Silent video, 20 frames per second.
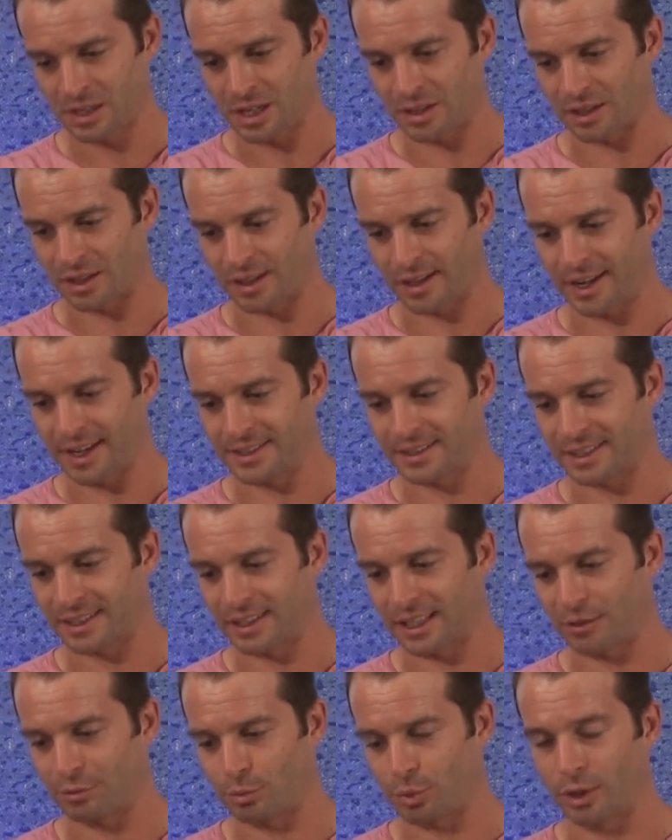and the classic
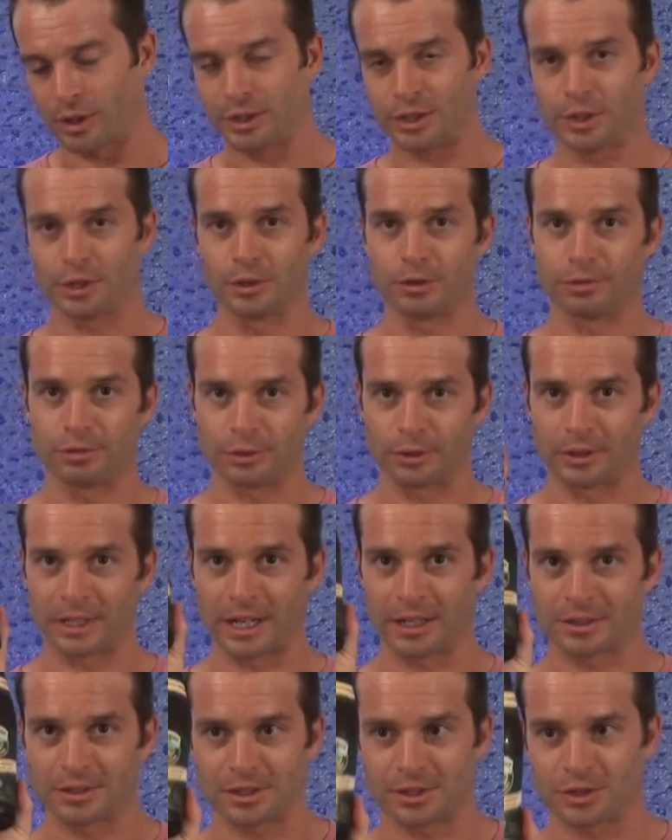11.2 fluid
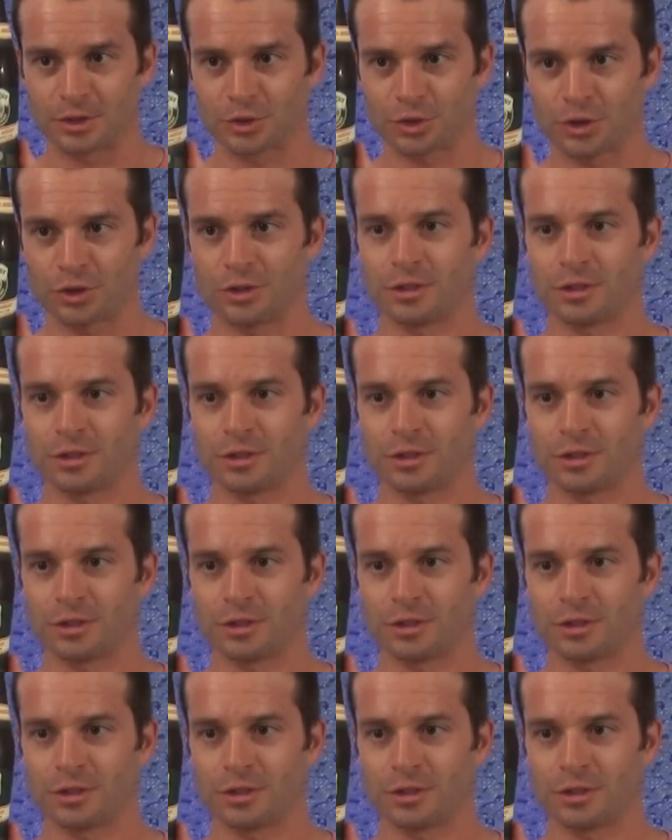ounces.